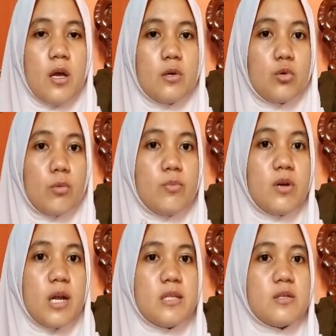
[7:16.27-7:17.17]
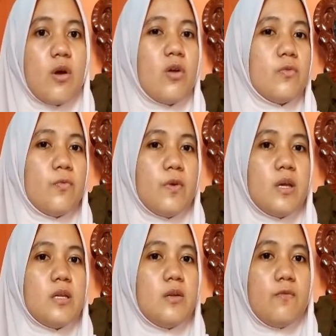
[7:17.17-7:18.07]
Group grades
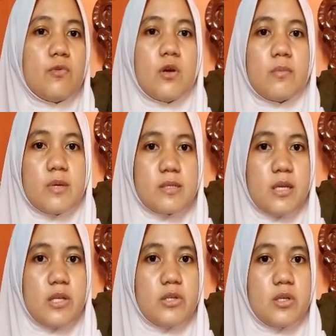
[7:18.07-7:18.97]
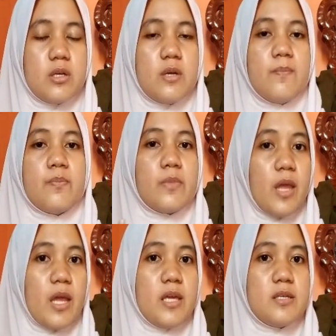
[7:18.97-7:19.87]
convey the wrong message.
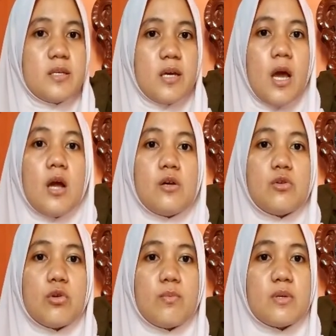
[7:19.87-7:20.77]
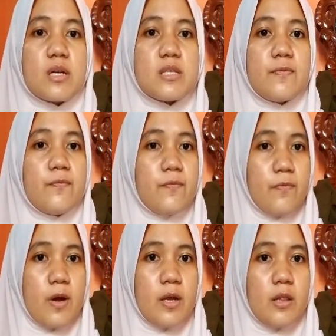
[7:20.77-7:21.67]
8. Group grades
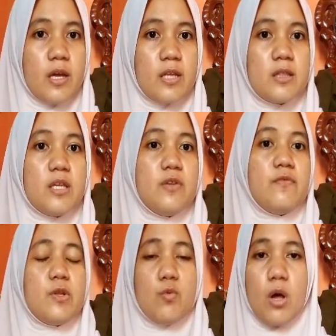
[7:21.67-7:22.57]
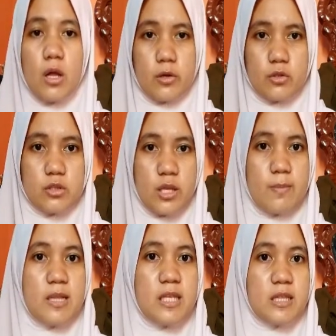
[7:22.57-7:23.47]
violate individual
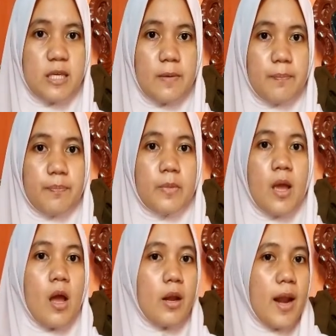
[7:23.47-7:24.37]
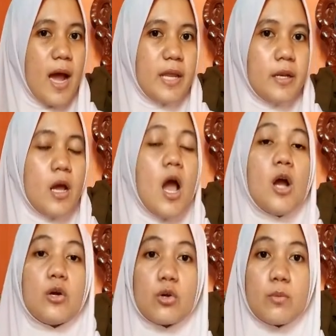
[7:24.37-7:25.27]
accountability. 9.
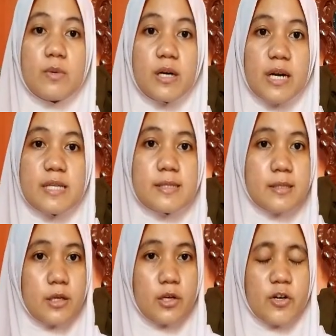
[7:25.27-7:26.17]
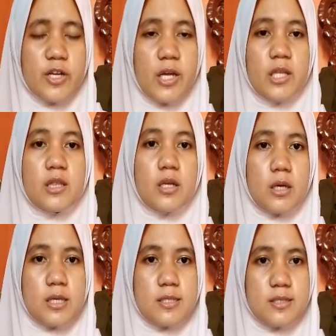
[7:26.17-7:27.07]
Group grades create
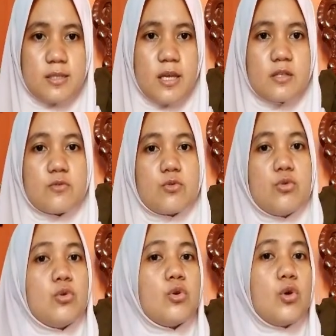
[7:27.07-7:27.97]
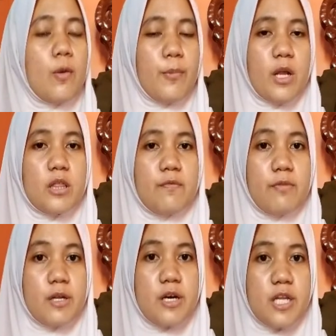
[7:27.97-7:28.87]
resistance to cooperative
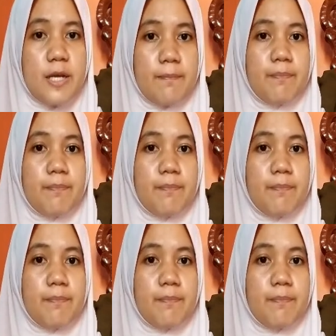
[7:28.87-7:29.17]
learning.